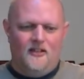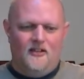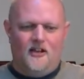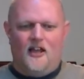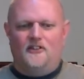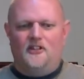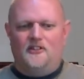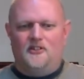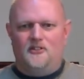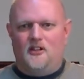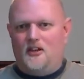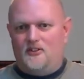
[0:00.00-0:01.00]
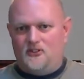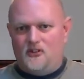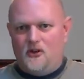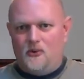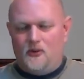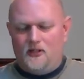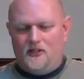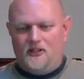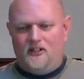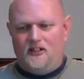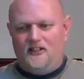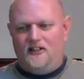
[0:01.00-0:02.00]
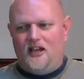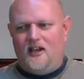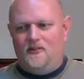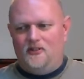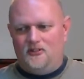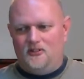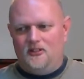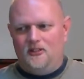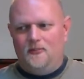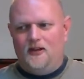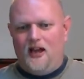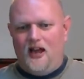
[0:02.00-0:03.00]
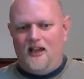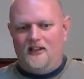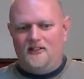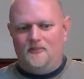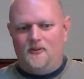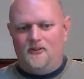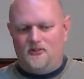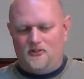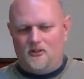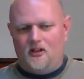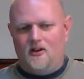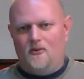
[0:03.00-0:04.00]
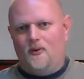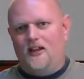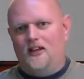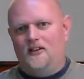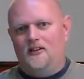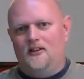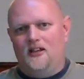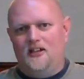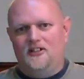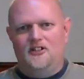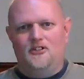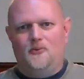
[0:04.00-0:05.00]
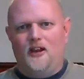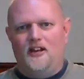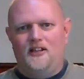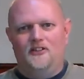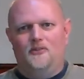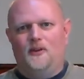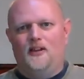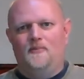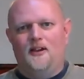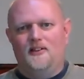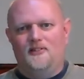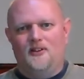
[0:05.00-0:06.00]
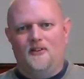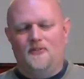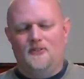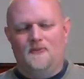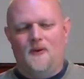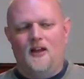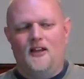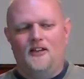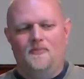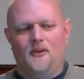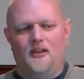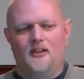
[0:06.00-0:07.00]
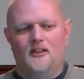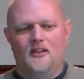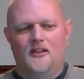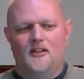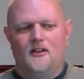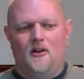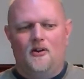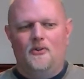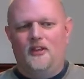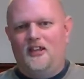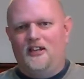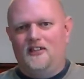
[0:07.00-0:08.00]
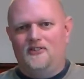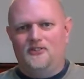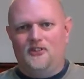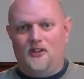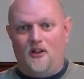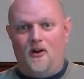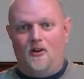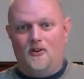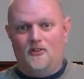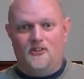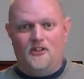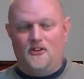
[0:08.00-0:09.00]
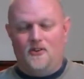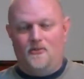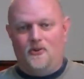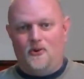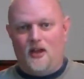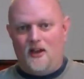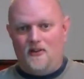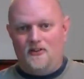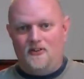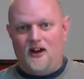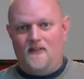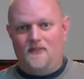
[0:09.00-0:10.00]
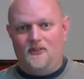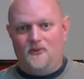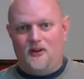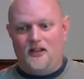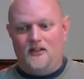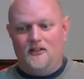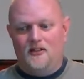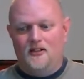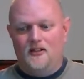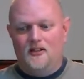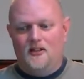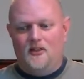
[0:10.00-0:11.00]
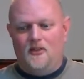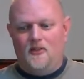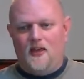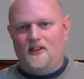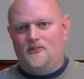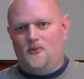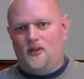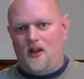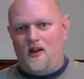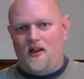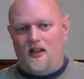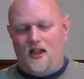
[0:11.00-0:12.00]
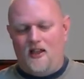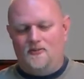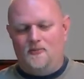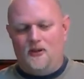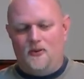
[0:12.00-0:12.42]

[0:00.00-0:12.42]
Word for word: Not that there's a lot of snow or anything like that. There's a little bit of ice, but there's a lot of rain. And just riding in the rain by itself is fine, but all the idiots in the cars that don't know how to drive in the rain, that's what has me